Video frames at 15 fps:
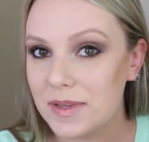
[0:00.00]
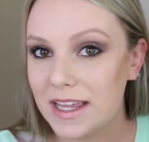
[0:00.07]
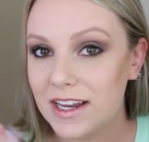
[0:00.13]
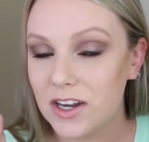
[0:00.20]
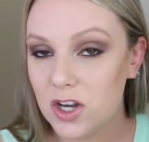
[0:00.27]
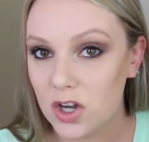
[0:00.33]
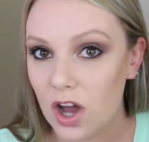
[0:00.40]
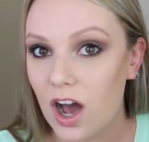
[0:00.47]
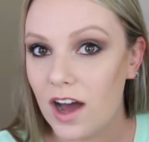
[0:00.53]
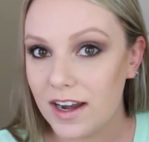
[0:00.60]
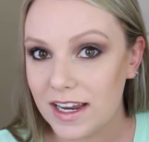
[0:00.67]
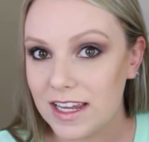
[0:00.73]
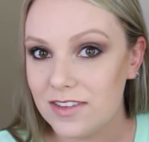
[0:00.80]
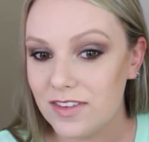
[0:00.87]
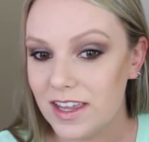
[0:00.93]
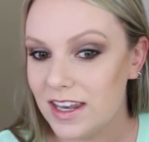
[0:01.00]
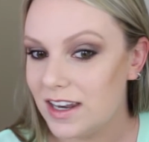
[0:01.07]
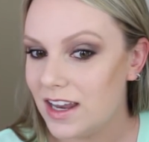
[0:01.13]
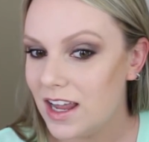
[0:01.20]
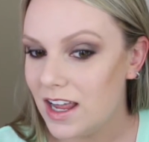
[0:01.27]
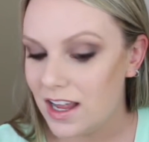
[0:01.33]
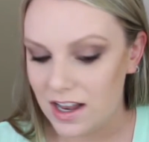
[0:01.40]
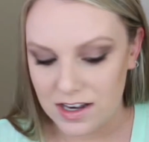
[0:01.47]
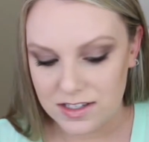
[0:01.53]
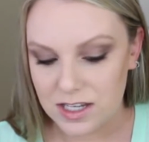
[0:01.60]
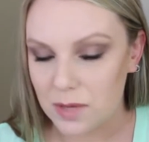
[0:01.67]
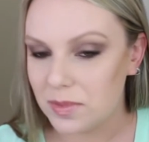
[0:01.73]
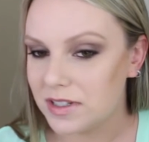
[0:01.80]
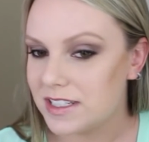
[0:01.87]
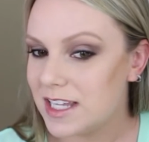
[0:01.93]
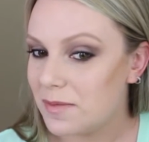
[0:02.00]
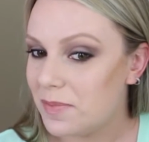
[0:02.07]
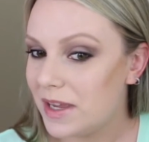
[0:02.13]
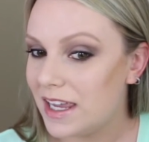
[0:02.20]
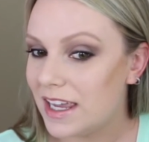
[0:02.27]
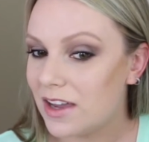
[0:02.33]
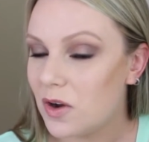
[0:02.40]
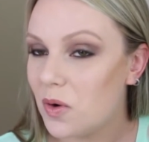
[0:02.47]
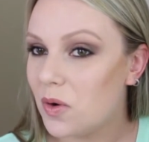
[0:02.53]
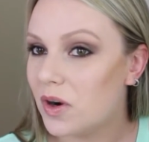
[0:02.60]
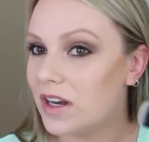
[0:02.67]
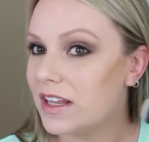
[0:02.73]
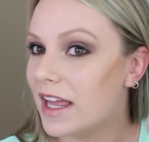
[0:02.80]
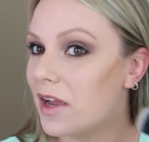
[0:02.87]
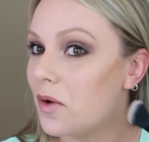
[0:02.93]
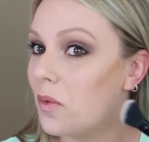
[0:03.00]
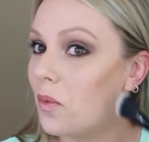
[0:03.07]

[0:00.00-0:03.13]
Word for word: like not even double dipping or like,